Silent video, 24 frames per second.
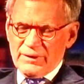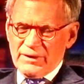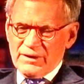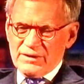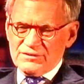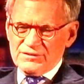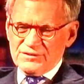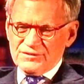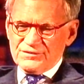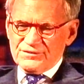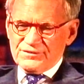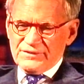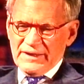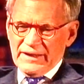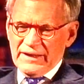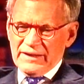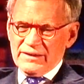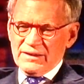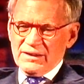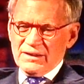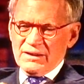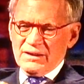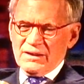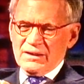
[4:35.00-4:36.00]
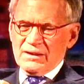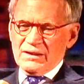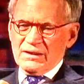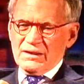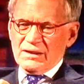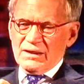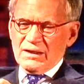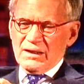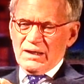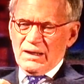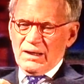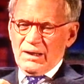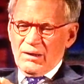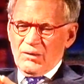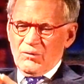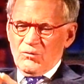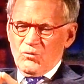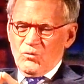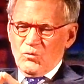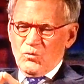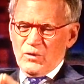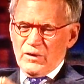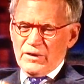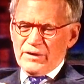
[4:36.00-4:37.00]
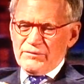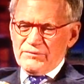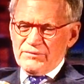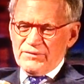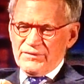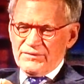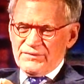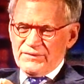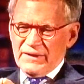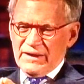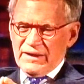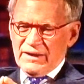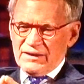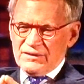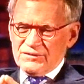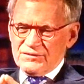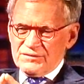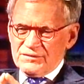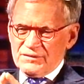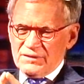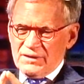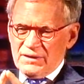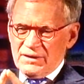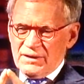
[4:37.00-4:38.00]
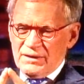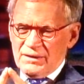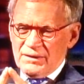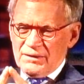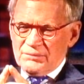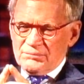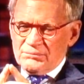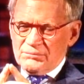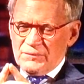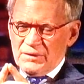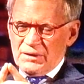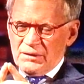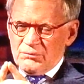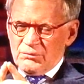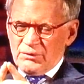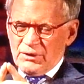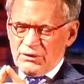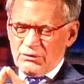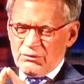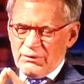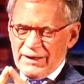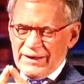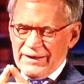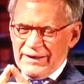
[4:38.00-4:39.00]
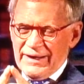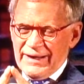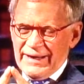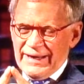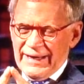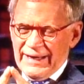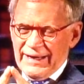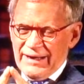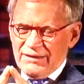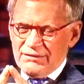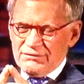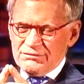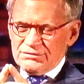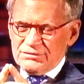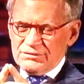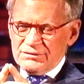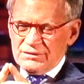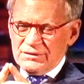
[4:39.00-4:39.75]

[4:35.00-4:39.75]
what I just said, uh, one of the things, uh, a regret I have,